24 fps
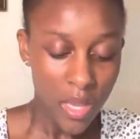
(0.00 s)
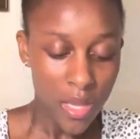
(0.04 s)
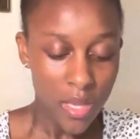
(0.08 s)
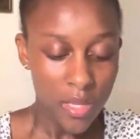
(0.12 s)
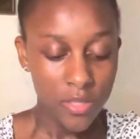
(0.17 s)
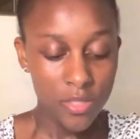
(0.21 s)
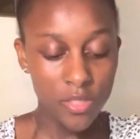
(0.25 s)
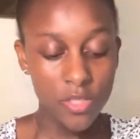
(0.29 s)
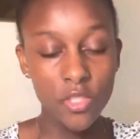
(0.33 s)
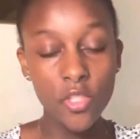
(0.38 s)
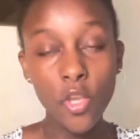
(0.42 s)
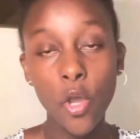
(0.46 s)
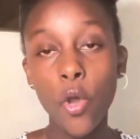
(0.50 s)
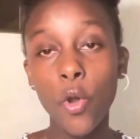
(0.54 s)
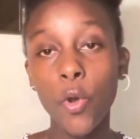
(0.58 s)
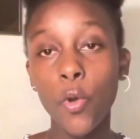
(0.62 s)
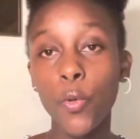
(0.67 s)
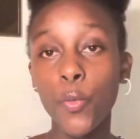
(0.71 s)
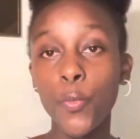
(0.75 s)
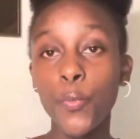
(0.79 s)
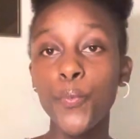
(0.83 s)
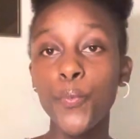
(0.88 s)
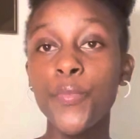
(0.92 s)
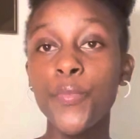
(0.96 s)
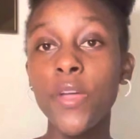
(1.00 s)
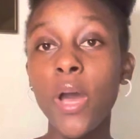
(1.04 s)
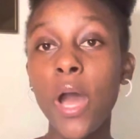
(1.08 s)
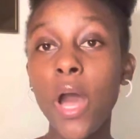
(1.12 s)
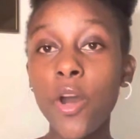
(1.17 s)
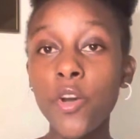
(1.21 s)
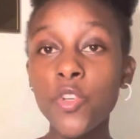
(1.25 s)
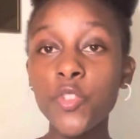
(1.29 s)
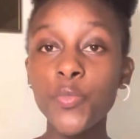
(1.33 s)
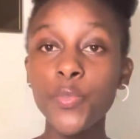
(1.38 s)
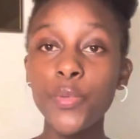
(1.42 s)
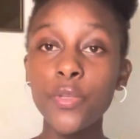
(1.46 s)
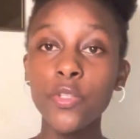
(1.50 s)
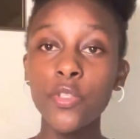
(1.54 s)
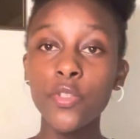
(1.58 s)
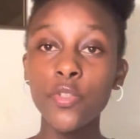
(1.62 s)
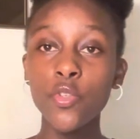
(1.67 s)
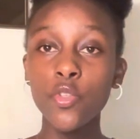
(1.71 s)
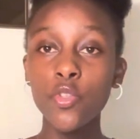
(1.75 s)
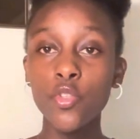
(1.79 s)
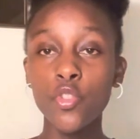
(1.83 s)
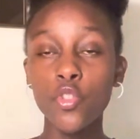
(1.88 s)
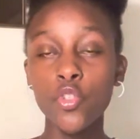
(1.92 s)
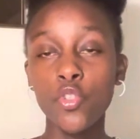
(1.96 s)
So,
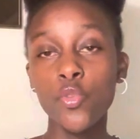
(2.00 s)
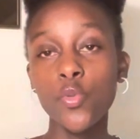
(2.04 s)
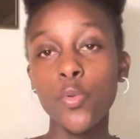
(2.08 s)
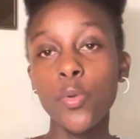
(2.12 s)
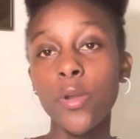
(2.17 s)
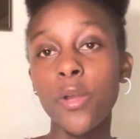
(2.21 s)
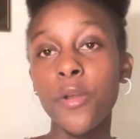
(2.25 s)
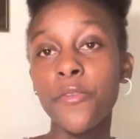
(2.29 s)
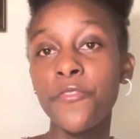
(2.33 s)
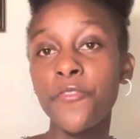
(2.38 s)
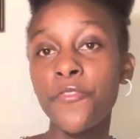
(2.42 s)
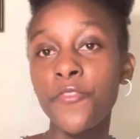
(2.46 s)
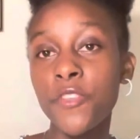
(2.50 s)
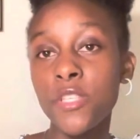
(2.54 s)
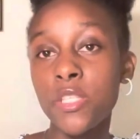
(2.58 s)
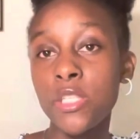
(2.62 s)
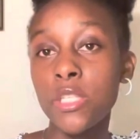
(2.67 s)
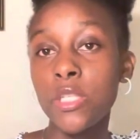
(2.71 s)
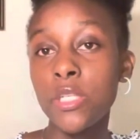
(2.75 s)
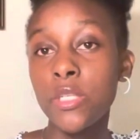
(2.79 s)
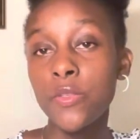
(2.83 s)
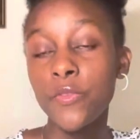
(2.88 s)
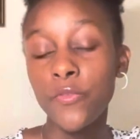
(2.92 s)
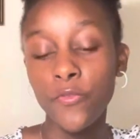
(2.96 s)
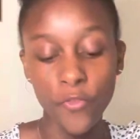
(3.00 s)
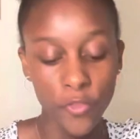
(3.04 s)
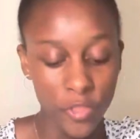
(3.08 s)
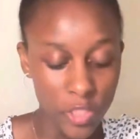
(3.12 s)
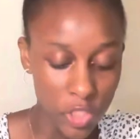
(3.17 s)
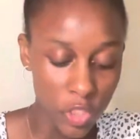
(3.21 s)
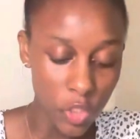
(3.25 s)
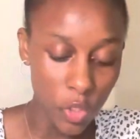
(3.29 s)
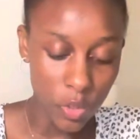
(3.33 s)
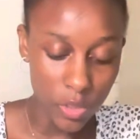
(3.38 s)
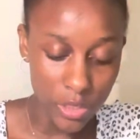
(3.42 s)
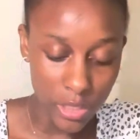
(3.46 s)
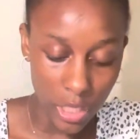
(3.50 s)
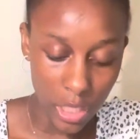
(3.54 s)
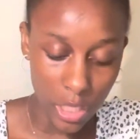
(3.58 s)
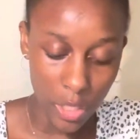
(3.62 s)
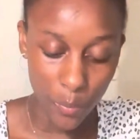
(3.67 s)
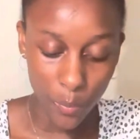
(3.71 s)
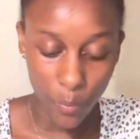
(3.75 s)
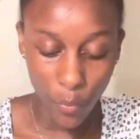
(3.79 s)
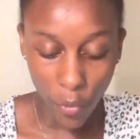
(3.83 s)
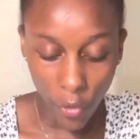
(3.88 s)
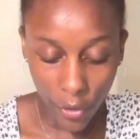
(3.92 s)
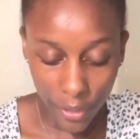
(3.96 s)
Ausbildung zur
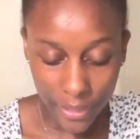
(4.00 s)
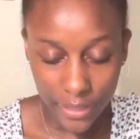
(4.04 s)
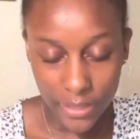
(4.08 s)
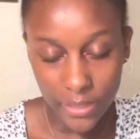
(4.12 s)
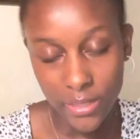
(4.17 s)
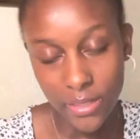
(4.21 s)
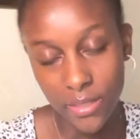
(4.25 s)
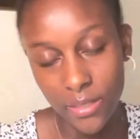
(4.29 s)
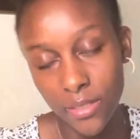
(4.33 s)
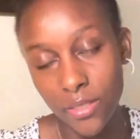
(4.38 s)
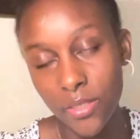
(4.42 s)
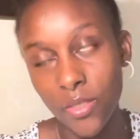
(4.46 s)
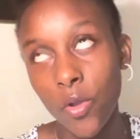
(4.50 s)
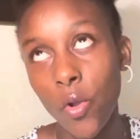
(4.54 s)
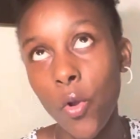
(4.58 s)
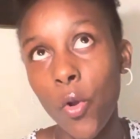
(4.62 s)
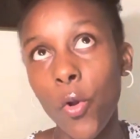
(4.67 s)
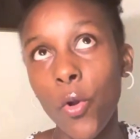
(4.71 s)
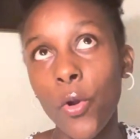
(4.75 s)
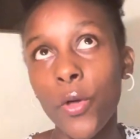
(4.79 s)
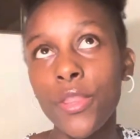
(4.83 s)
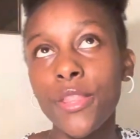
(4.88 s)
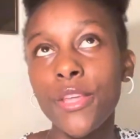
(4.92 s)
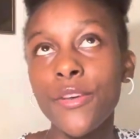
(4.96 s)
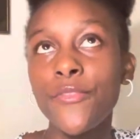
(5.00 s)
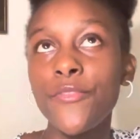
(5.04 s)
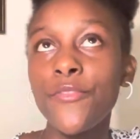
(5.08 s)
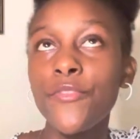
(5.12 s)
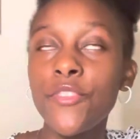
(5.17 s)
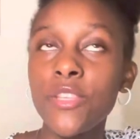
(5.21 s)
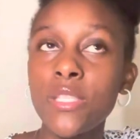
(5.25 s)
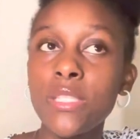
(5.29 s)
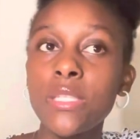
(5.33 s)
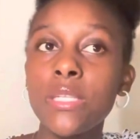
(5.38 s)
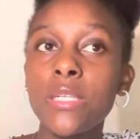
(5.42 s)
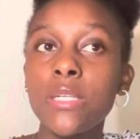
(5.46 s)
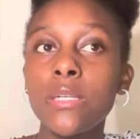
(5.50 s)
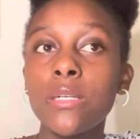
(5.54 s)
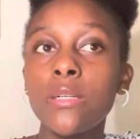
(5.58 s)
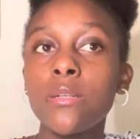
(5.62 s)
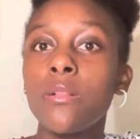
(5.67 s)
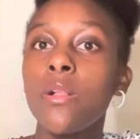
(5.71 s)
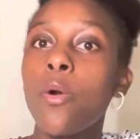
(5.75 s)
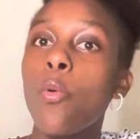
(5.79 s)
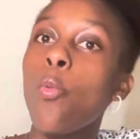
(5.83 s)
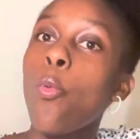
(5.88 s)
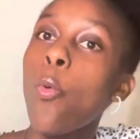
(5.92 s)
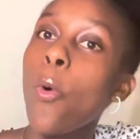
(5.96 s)
Physiotherapeuten or the
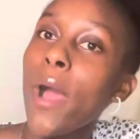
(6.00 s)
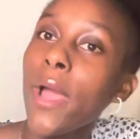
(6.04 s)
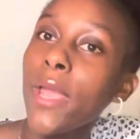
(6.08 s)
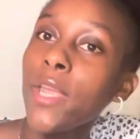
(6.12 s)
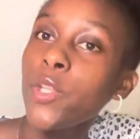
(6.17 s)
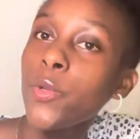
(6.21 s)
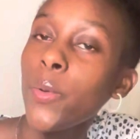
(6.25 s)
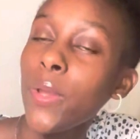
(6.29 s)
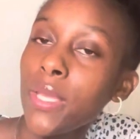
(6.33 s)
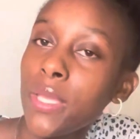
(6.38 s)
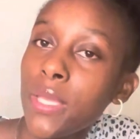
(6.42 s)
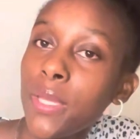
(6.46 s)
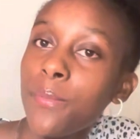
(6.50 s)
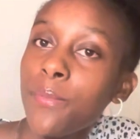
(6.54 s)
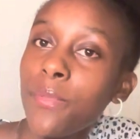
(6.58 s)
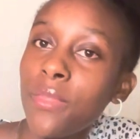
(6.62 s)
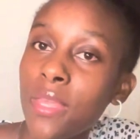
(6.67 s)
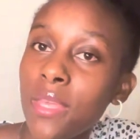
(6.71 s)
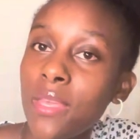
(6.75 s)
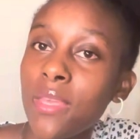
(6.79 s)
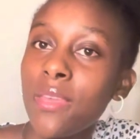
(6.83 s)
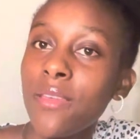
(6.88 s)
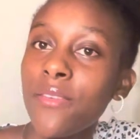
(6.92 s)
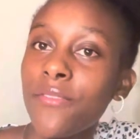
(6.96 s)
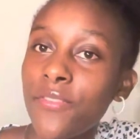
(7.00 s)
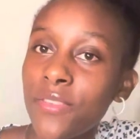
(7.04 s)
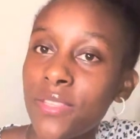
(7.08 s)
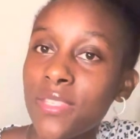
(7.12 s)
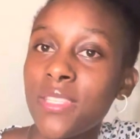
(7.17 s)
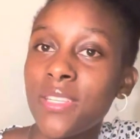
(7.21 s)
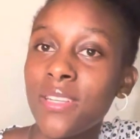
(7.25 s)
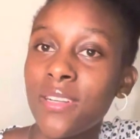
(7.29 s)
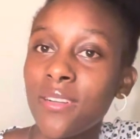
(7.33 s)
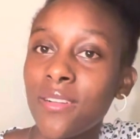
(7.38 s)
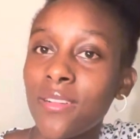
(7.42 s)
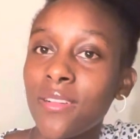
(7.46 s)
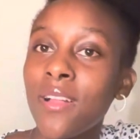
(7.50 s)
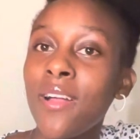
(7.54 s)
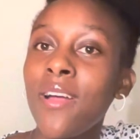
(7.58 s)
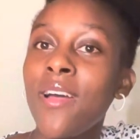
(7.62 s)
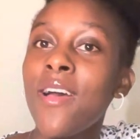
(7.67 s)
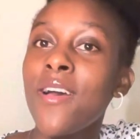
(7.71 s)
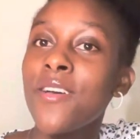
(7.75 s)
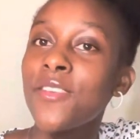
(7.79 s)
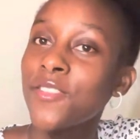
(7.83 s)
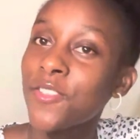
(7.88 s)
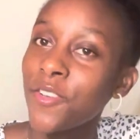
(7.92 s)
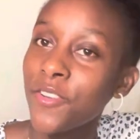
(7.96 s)
physical... Why do I keep thinking physical?
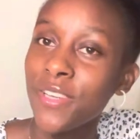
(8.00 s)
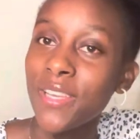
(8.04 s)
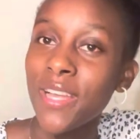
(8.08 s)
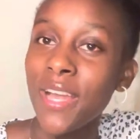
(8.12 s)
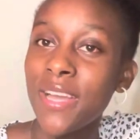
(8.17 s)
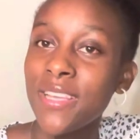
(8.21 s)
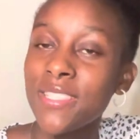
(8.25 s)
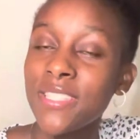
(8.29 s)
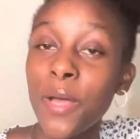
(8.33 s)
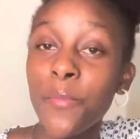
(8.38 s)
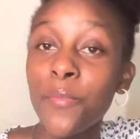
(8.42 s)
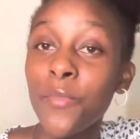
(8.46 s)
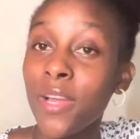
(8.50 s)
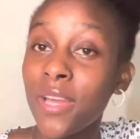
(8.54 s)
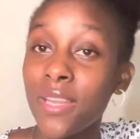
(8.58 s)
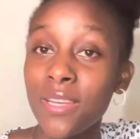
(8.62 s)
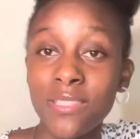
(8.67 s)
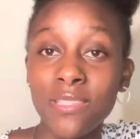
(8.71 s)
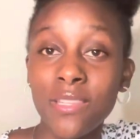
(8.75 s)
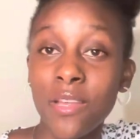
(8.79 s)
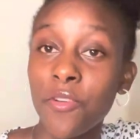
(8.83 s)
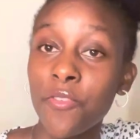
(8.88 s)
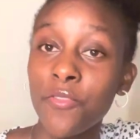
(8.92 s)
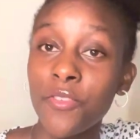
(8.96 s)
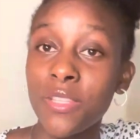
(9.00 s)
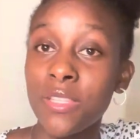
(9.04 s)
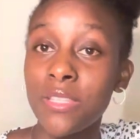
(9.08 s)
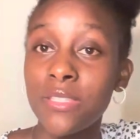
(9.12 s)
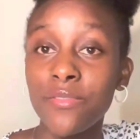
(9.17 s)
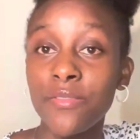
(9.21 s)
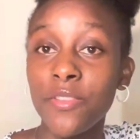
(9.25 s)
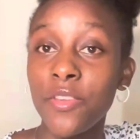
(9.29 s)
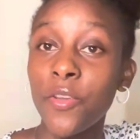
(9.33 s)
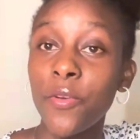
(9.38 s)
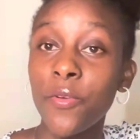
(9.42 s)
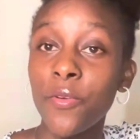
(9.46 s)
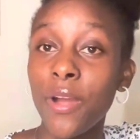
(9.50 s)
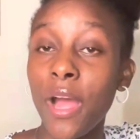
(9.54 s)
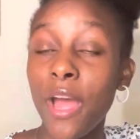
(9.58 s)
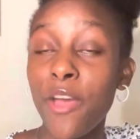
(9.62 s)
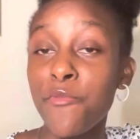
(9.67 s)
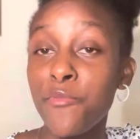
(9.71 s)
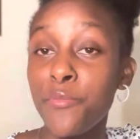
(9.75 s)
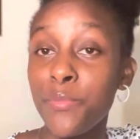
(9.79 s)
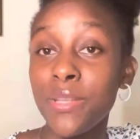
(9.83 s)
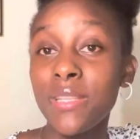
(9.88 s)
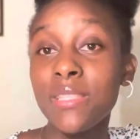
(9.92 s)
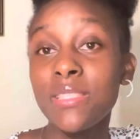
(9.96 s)
Sorry guys, I'm not gonna start over this video.
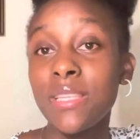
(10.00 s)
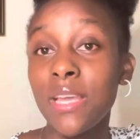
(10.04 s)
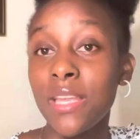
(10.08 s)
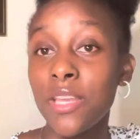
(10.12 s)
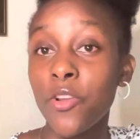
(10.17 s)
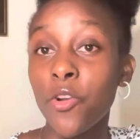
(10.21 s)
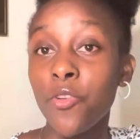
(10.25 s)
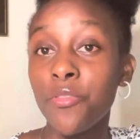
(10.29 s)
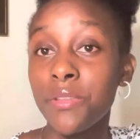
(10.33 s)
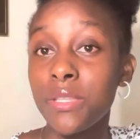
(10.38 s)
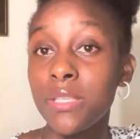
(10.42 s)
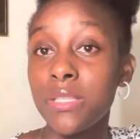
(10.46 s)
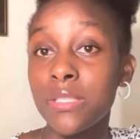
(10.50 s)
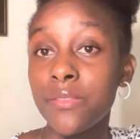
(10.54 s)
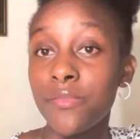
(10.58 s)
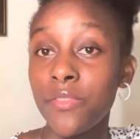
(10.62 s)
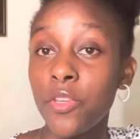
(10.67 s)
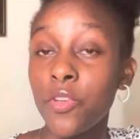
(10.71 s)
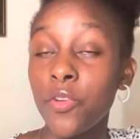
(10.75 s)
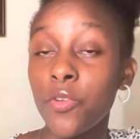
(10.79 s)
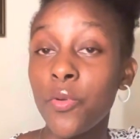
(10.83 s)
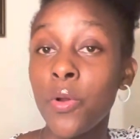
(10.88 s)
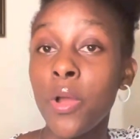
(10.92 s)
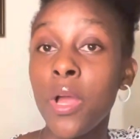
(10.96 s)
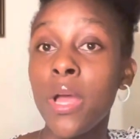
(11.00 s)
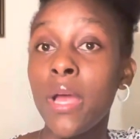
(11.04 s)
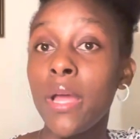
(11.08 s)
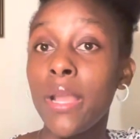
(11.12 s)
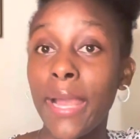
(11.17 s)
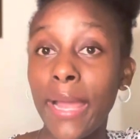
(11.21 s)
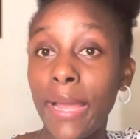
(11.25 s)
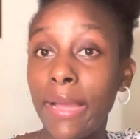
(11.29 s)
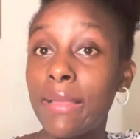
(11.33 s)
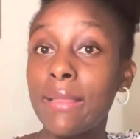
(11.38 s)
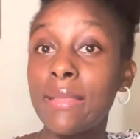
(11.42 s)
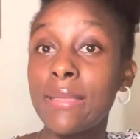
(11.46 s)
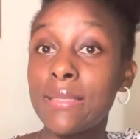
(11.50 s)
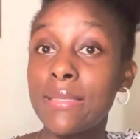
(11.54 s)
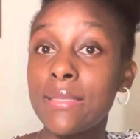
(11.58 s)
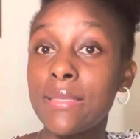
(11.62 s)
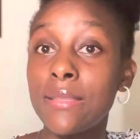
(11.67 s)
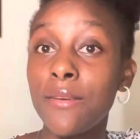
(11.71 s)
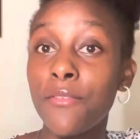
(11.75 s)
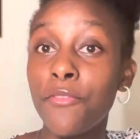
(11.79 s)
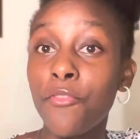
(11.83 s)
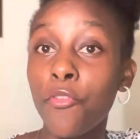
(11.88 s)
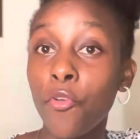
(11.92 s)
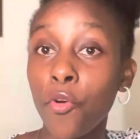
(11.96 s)
I've been starting over this video. Like, this is the
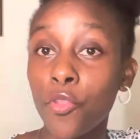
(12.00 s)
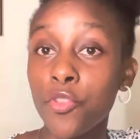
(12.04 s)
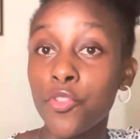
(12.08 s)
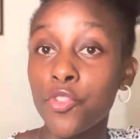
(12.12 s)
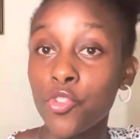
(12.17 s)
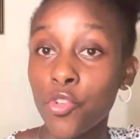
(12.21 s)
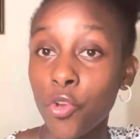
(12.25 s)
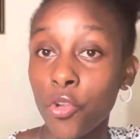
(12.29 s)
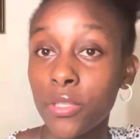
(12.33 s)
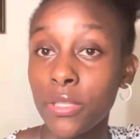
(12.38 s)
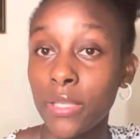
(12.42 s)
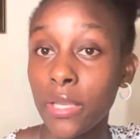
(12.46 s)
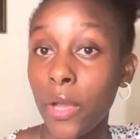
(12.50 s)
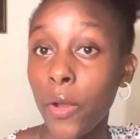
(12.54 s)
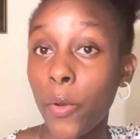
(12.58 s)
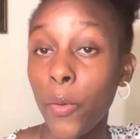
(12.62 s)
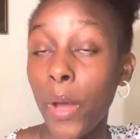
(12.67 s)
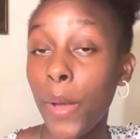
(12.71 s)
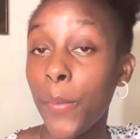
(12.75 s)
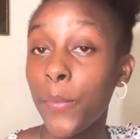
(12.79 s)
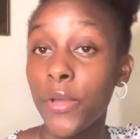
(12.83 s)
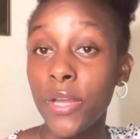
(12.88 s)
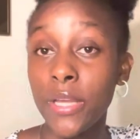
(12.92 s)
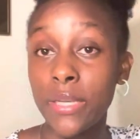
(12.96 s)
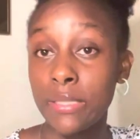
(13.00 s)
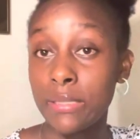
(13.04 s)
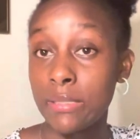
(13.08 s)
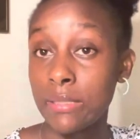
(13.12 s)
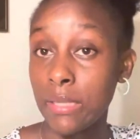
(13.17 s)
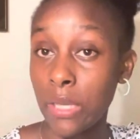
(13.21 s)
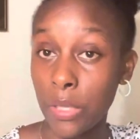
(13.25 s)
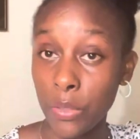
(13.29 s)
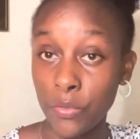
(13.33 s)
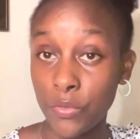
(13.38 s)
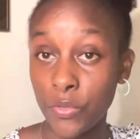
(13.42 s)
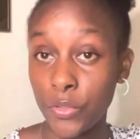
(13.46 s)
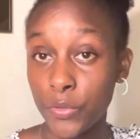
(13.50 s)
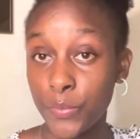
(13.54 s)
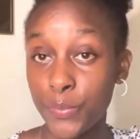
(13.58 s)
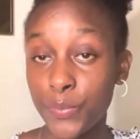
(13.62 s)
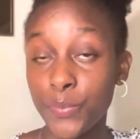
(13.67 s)
fourth shot now. I'm not gonna start over.